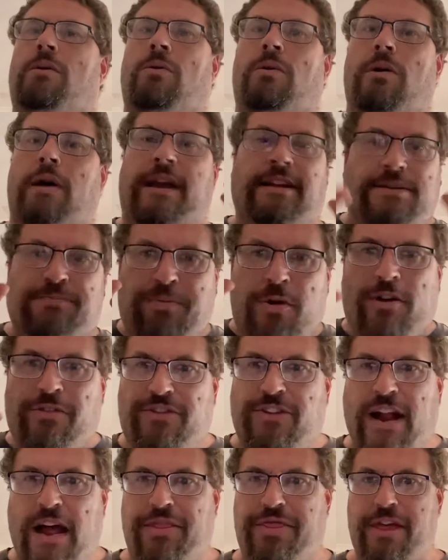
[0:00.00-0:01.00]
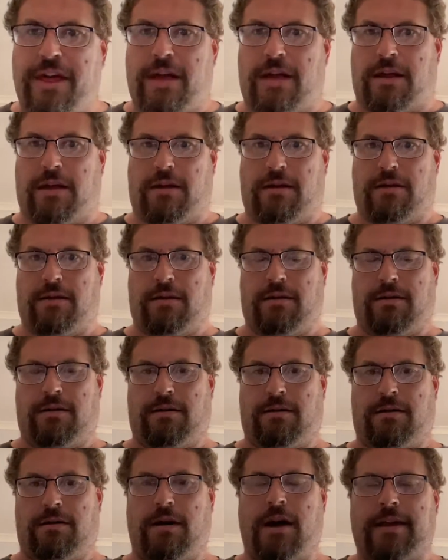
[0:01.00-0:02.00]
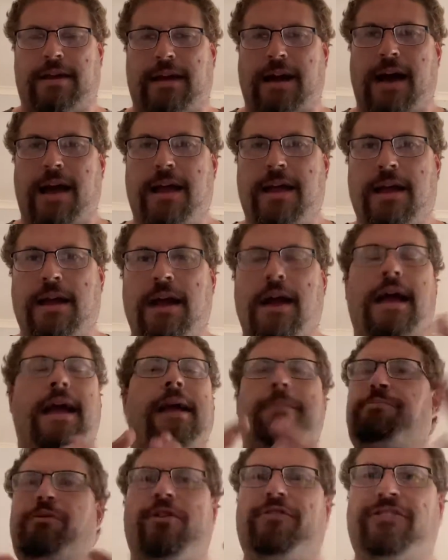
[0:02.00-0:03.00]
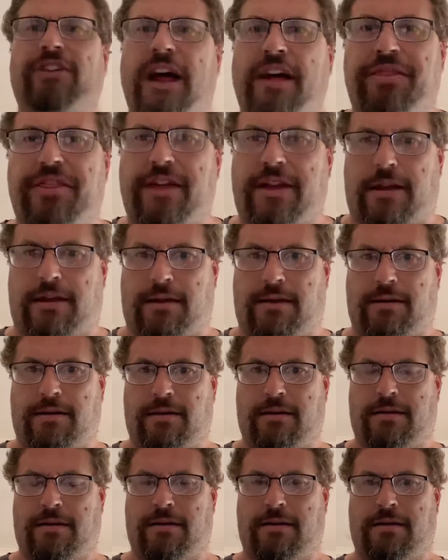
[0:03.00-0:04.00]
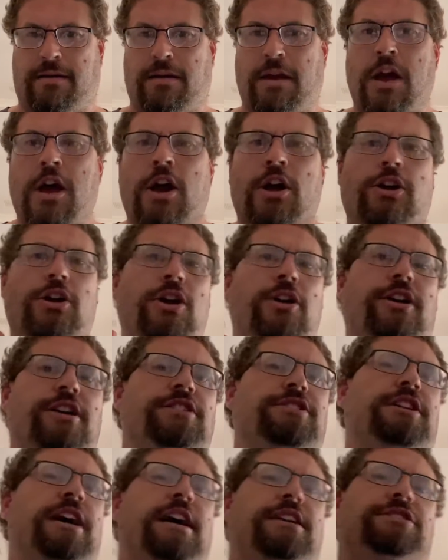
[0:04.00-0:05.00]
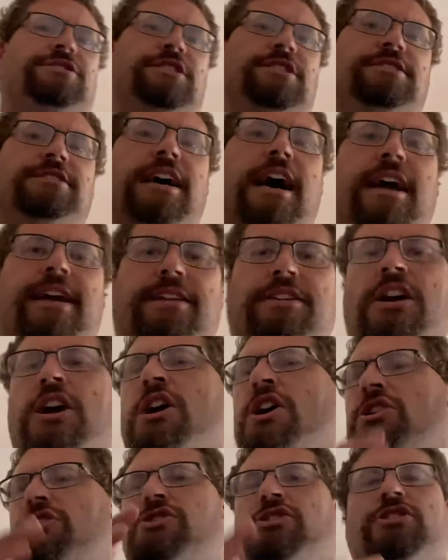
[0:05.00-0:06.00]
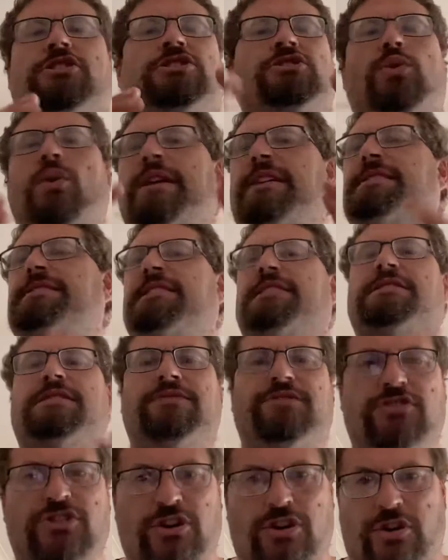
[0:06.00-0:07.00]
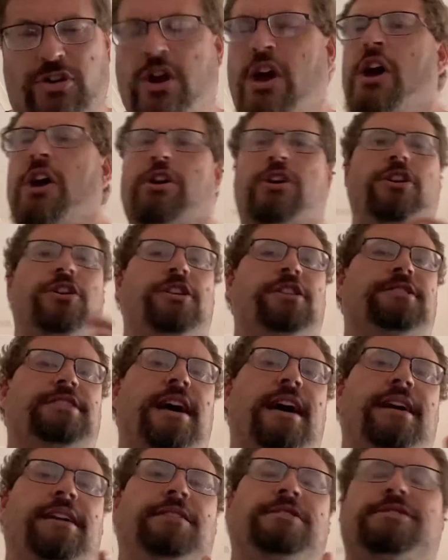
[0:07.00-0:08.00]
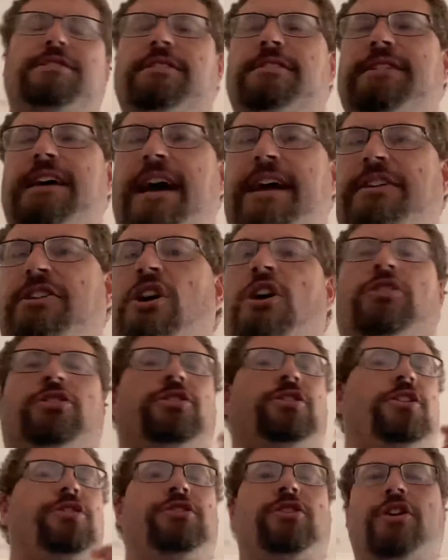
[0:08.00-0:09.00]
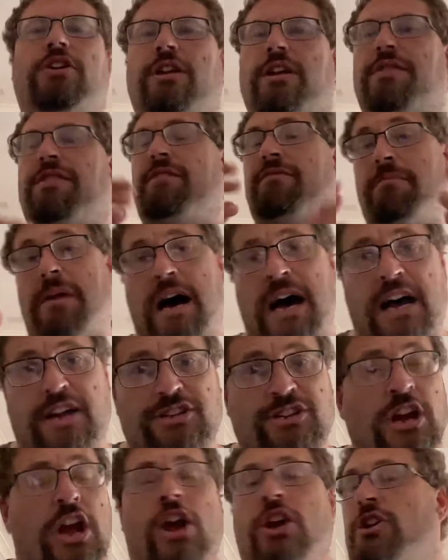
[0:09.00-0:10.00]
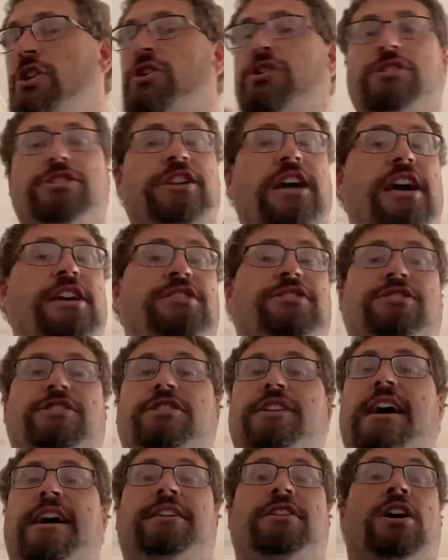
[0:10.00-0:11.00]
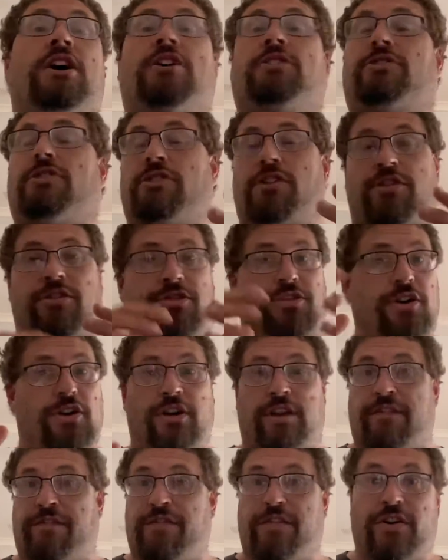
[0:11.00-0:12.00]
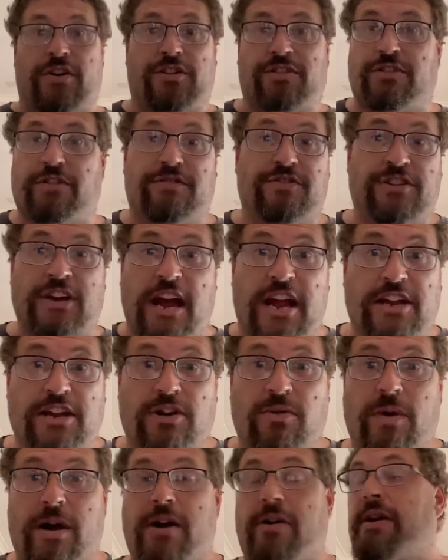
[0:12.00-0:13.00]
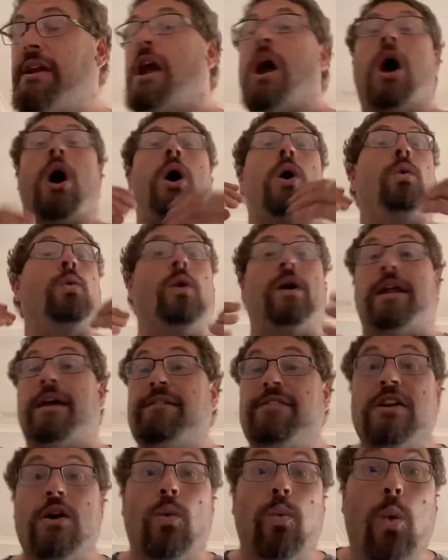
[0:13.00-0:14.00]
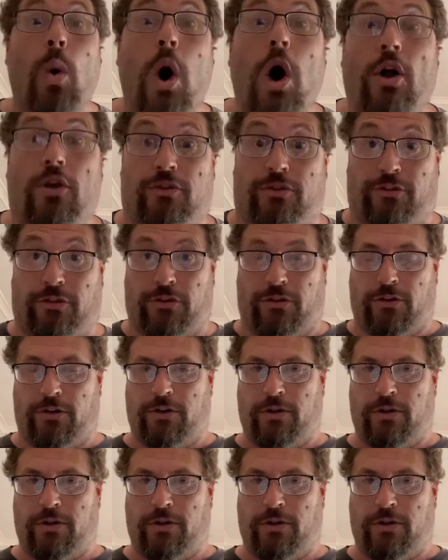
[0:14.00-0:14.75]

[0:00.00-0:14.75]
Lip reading: It proves nothing. Okay? It proves nothing. You can change the date to the 26th of June. You can change the date to the 13th of March. You could change the date to the 31st of January. Whatever you want.